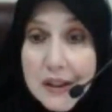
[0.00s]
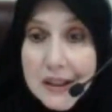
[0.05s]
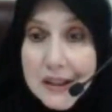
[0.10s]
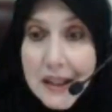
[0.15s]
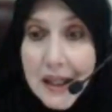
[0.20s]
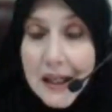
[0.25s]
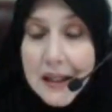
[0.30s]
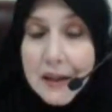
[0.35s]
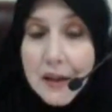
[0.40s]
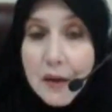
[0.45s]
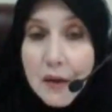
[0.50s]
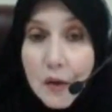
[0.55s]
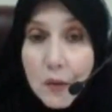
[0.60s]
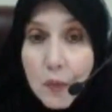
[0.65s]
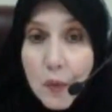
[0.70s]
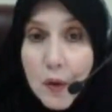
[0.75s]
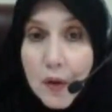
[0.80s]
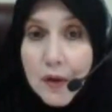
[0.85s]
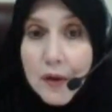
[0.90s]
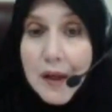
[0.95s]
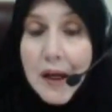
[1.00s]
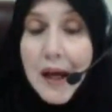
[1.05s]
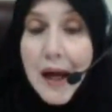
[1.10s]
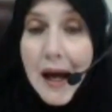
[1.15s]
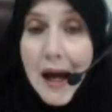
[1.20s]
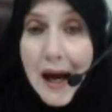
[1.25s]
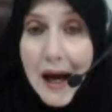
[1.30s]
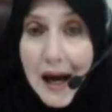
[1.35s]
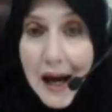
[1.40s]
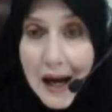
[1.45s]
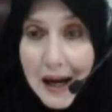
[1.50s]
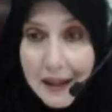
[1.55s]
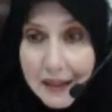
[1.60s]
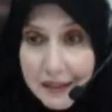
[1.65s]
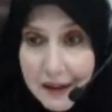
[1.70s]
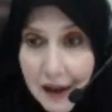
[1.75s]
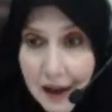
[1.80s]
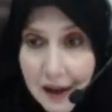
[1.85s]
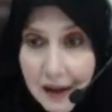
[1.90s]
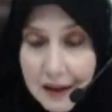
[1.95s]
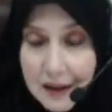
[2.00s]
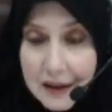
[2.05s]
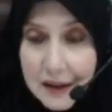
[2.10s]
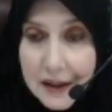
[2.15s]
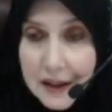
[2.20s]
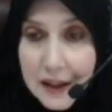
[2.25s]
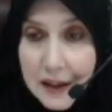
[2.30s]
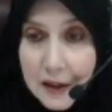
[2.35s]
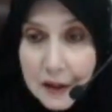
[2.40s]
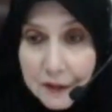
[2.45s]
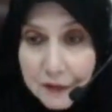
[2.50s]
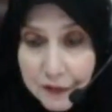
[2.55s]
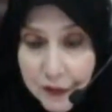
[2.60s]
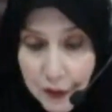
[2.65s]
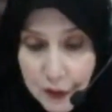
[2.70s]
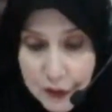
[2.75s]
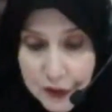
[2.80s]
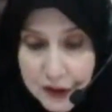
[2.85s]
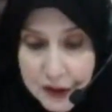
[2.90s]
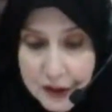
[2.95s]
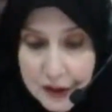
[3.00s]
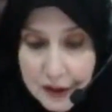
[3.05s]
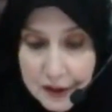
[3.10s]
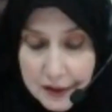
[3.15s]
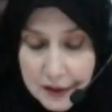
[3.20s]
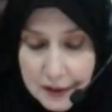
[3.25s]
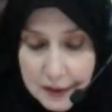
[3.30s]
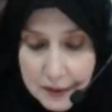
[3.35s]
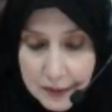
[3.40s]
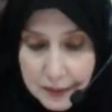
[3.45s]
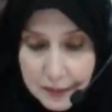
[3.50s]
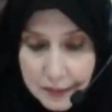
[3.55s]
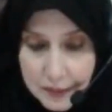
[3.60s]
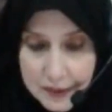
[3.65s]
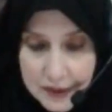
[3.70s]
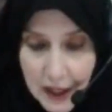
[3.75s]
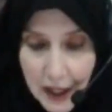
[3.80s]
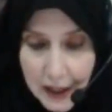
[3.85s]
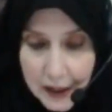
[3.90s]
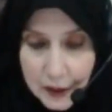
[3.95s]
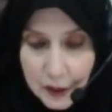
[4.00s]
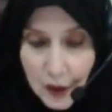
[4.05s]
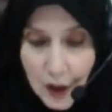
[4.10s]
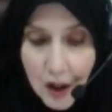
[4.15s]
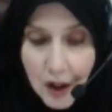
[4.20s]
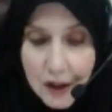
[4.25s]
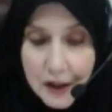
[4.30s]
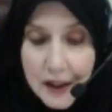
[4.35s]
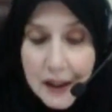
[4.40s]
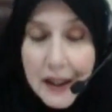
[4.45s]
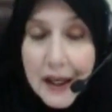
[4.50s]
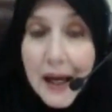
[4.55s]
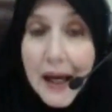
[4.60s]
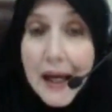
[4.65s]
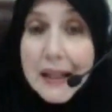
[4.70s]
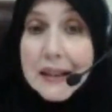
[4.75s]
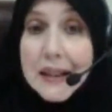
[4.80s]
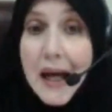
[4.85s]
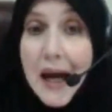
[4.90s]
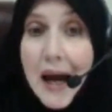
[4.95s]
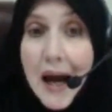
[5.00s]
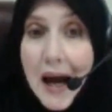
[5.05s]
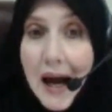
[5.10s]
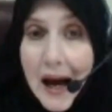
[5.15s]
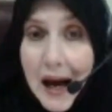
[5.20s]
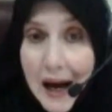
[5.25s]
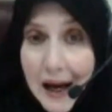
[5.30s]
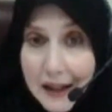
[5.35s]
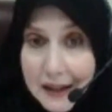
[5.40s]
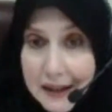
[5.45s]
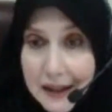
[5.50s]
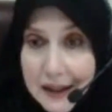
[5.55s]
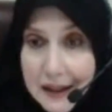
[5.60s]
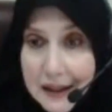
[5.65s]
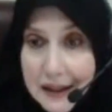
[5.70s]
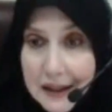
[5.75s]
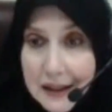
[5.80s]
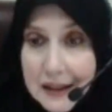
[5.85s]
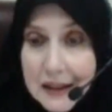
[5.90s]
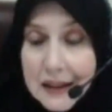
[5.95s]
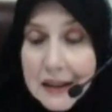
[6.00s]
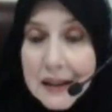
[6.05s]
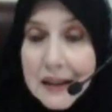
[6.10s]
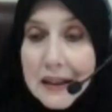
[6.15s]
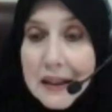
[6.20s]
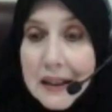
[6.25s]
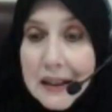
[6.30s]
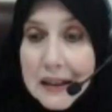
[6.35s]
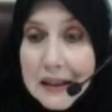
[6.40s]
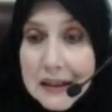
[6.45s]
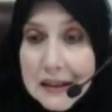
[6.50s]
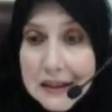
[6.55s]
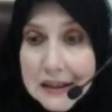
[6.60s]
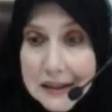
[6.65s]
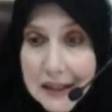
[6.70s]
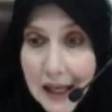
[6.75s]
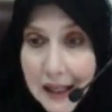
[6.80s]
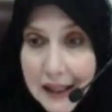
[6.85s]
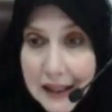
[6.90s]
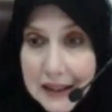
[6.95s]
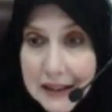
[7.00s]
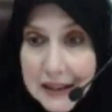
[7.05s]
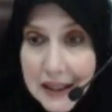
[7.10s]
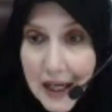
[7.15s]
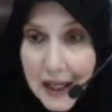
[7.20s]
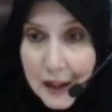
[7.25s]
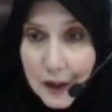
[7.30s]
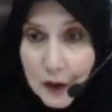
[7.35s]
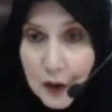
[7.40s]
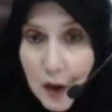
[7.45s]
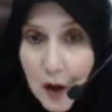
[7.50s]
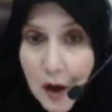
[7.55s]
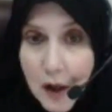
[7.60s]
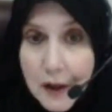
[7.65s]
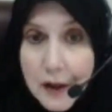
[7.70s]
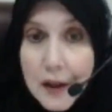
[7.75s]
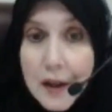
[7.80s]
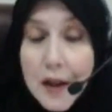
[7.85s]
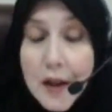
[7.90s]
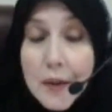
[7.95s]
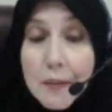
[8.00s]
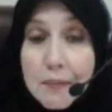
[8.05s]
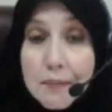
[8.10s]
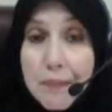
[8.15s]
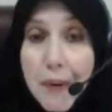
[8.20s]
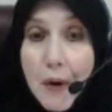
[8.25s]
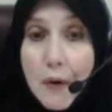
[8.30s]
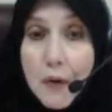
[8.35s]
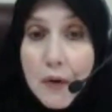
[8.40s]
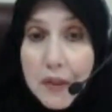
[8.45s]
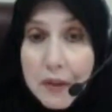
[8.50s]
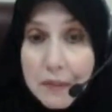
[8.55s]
You'll notice that the word hada in the first dialogue and hadihi in the second dialogue